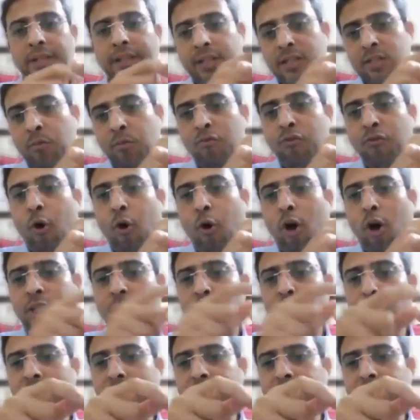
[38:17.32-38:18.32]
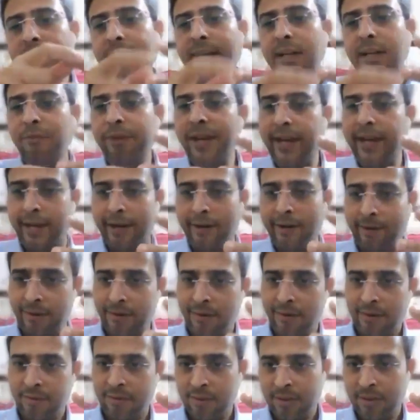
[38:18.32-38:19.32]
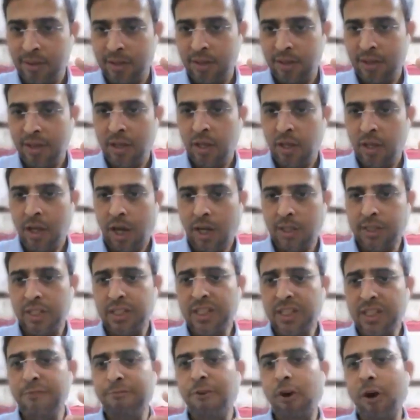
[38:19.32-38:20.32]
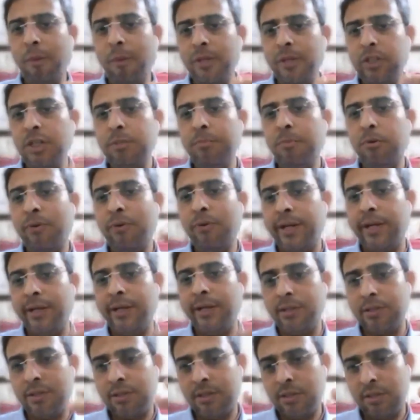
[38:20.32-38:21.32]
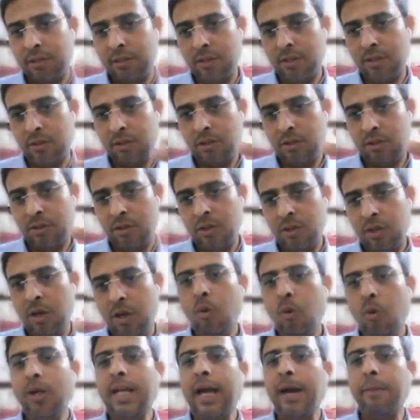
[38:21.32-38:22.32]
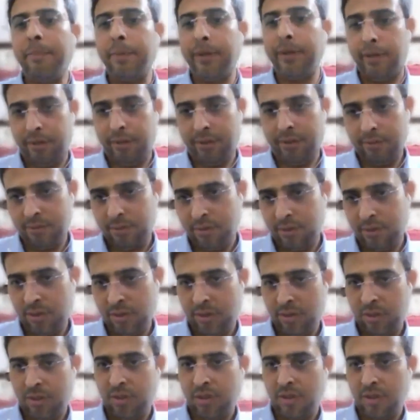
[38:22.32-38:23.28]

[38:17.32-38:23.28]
you look at this. What, when, and where are just information providers. What happened?